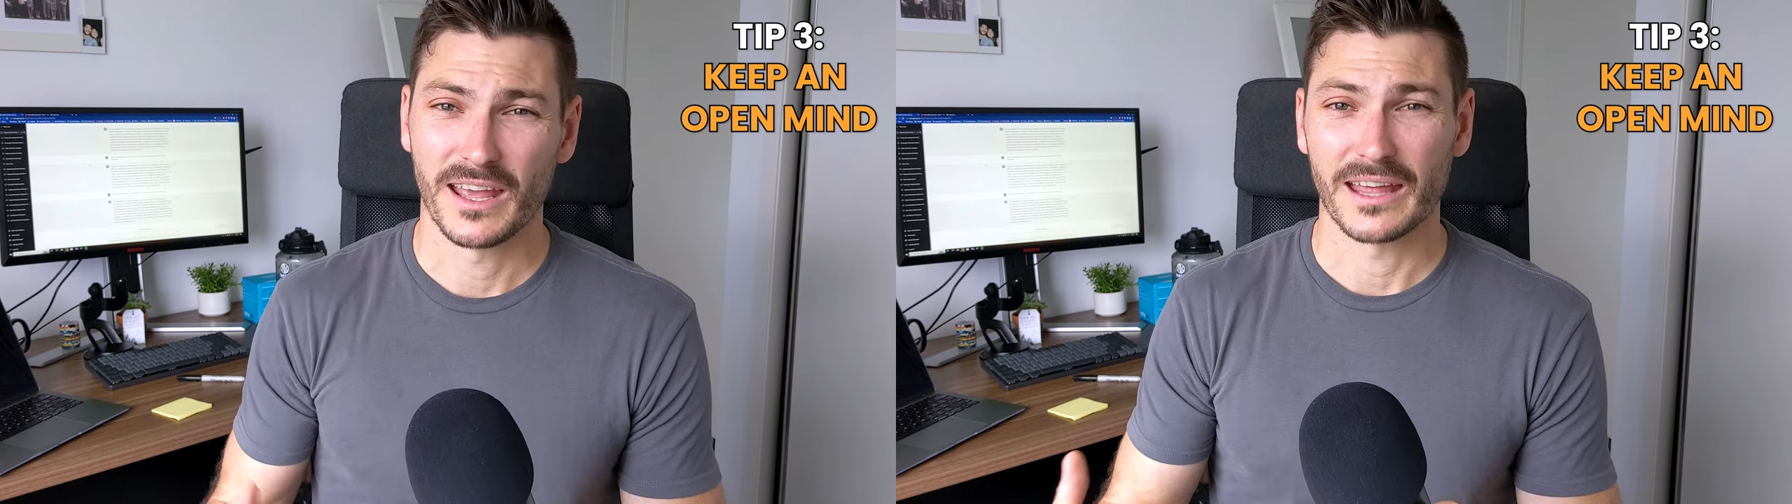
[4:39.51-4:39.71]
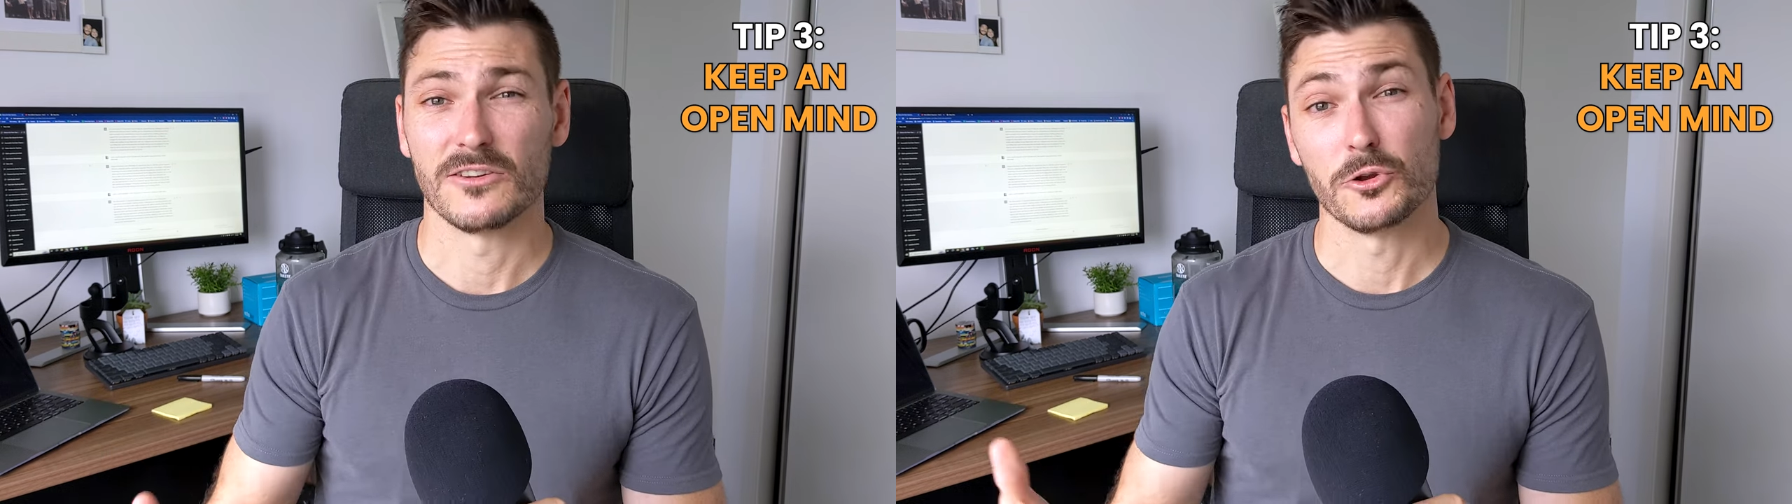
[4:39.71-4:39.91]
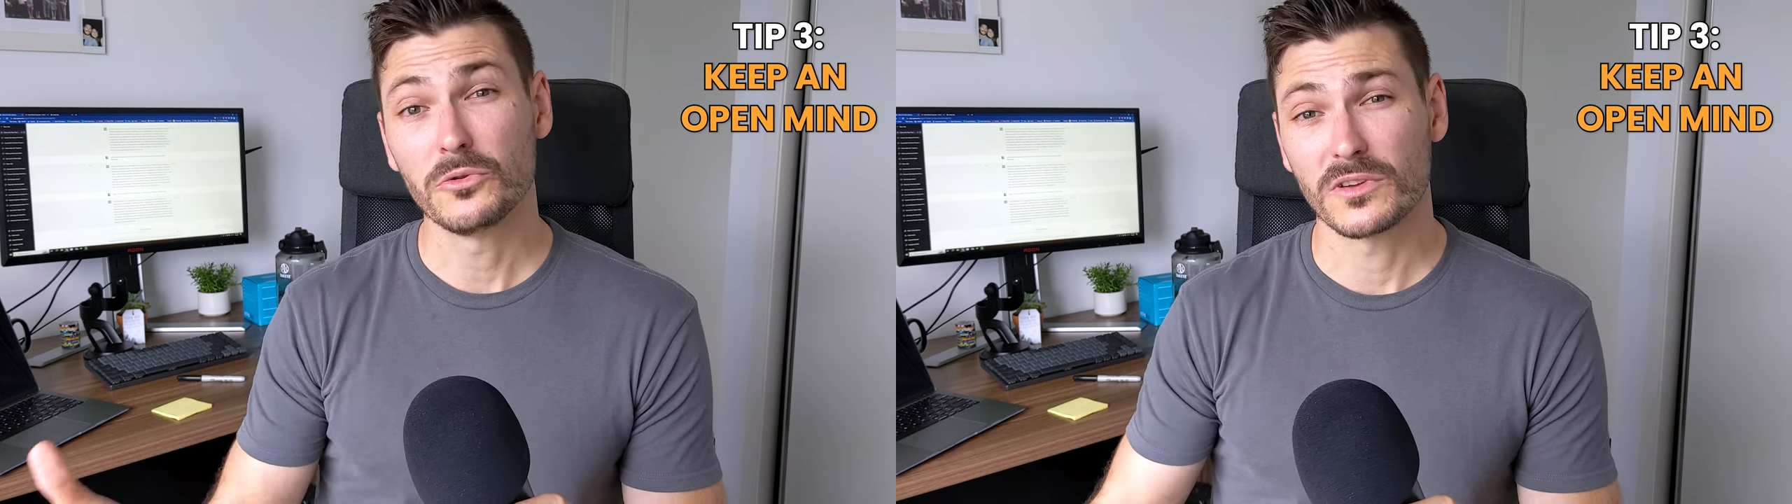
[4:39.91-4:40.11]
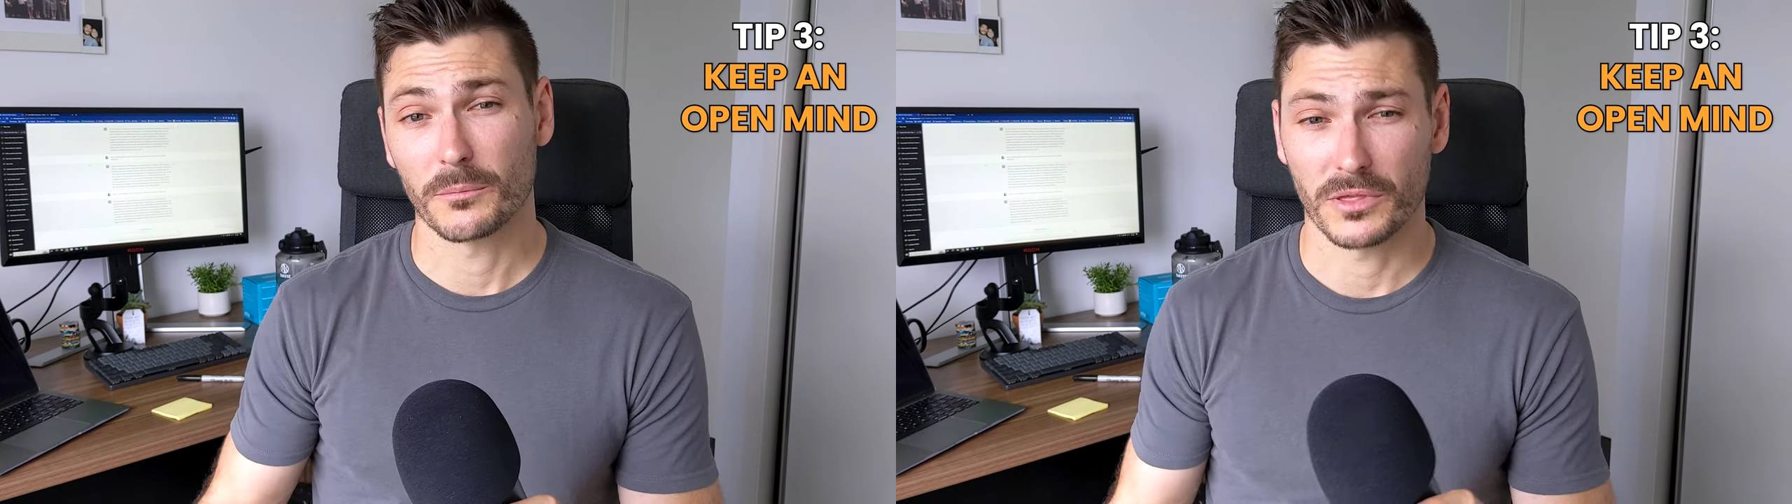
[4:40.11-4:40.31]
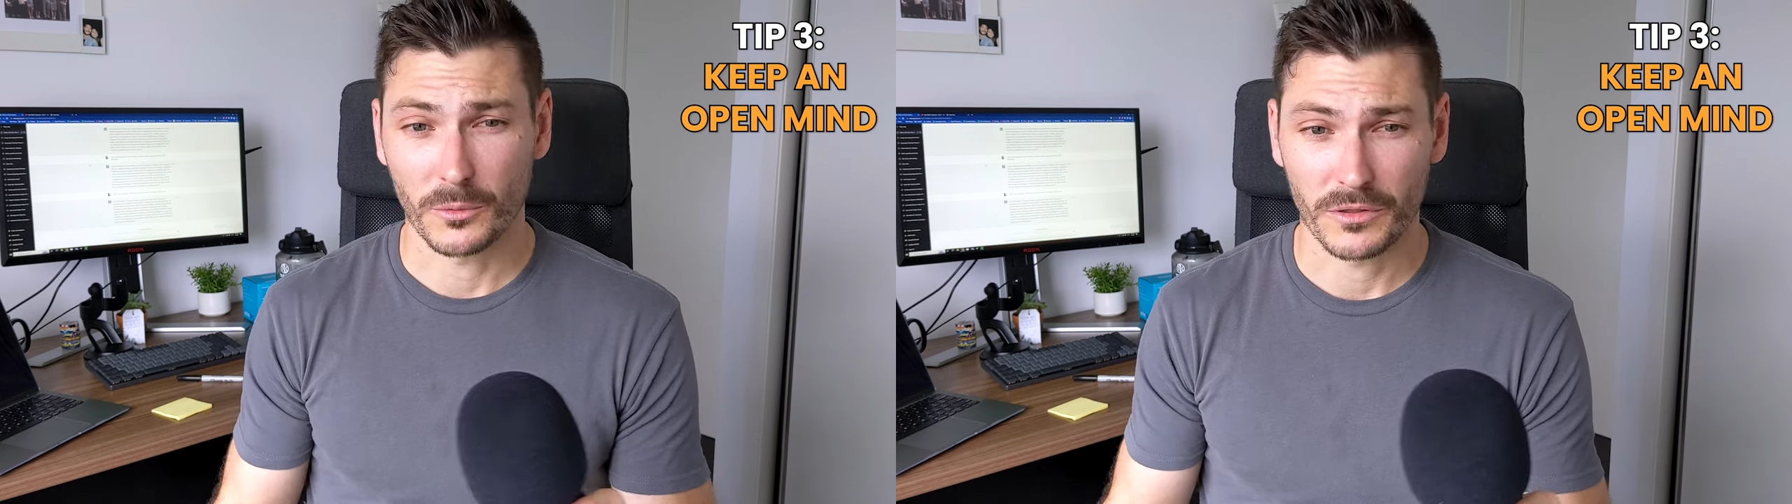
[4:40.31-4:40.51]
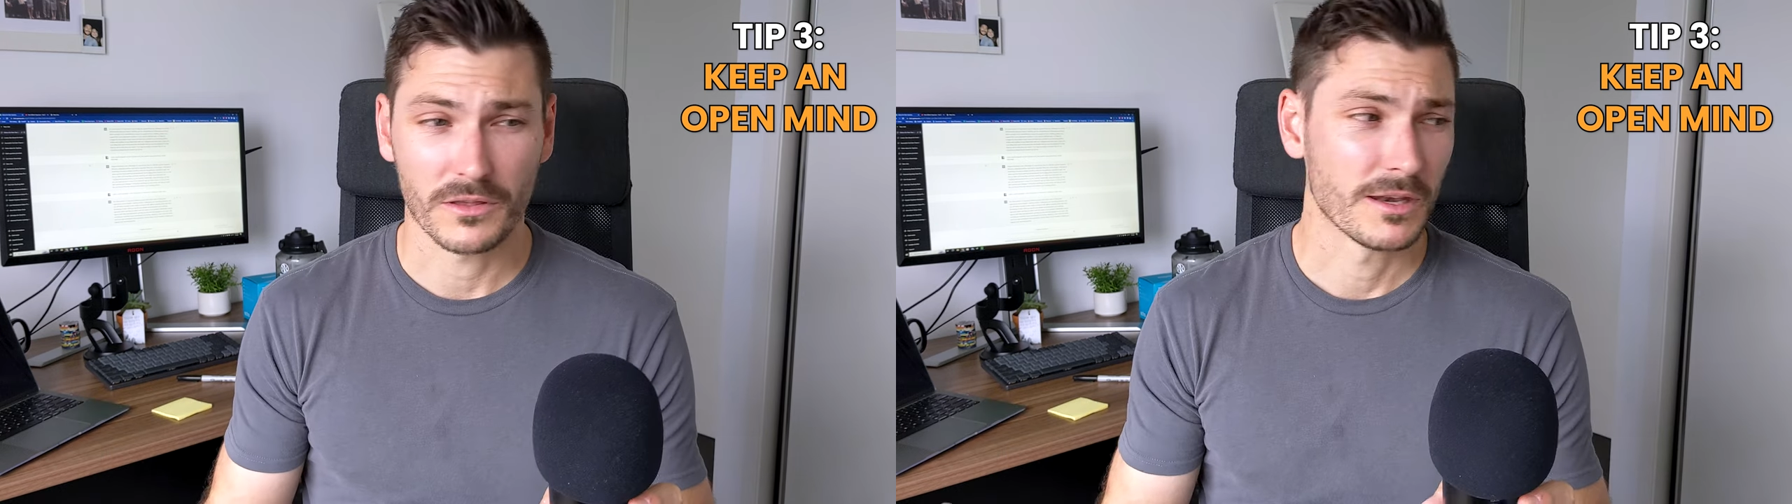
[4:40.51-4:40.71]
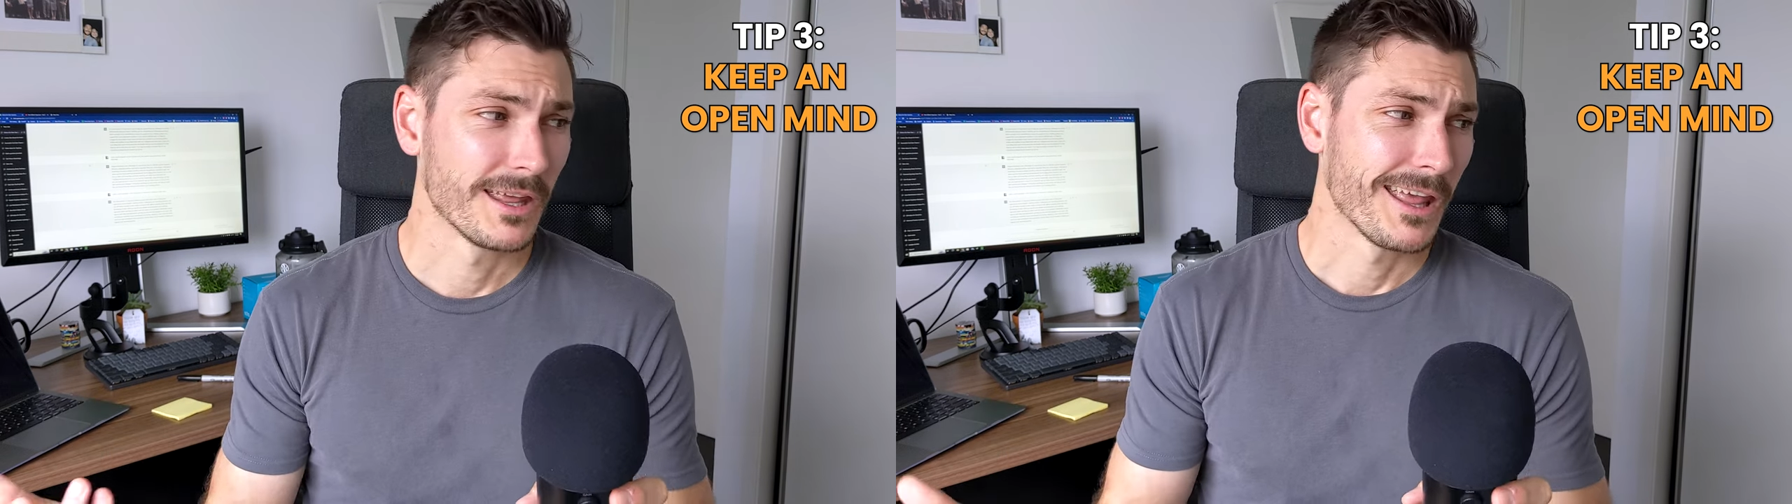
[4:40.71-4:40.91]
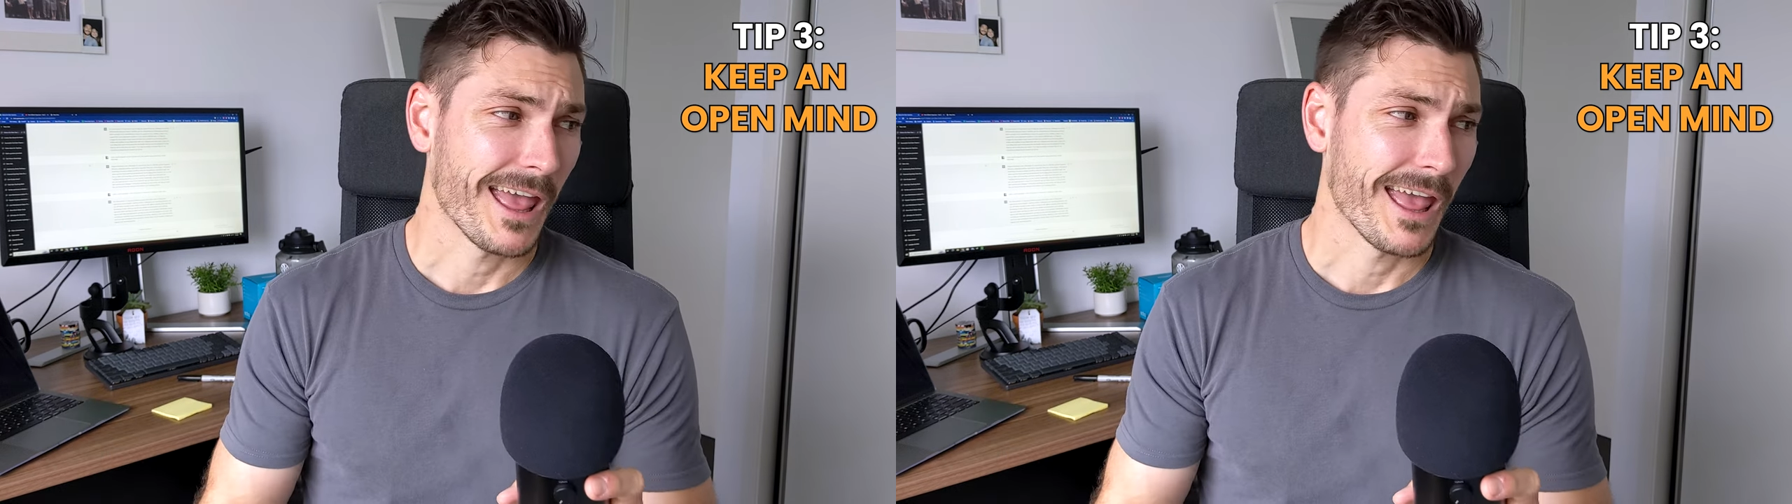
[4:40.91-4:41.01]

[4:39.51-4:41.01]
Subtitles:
and do something with it.